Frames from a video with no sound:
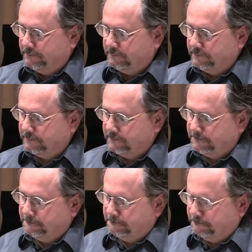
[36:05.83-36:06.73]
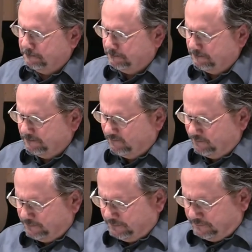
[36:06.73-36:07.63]

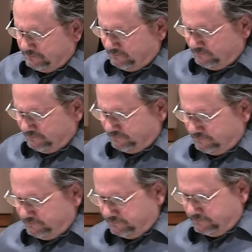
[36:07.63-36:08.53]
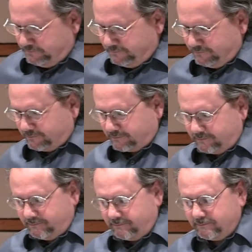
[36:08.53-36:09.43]

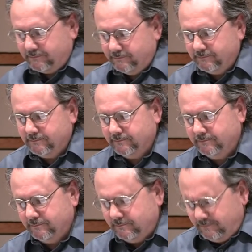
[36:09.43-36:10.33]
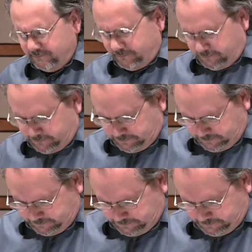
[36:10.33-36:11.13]
[no speech]